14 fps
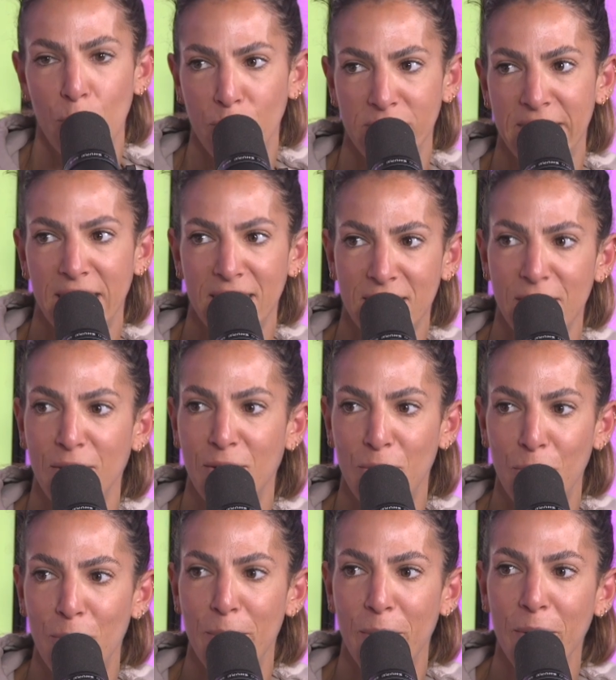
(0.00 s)
dicks look
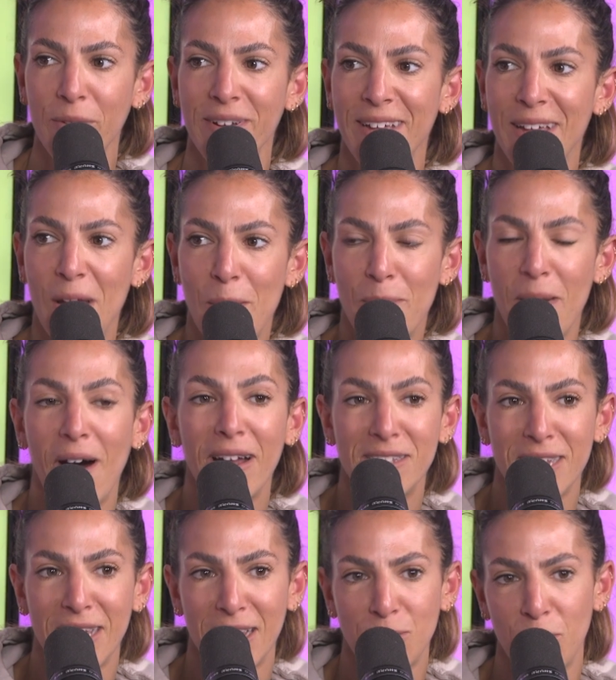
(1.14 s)
normal. But I took it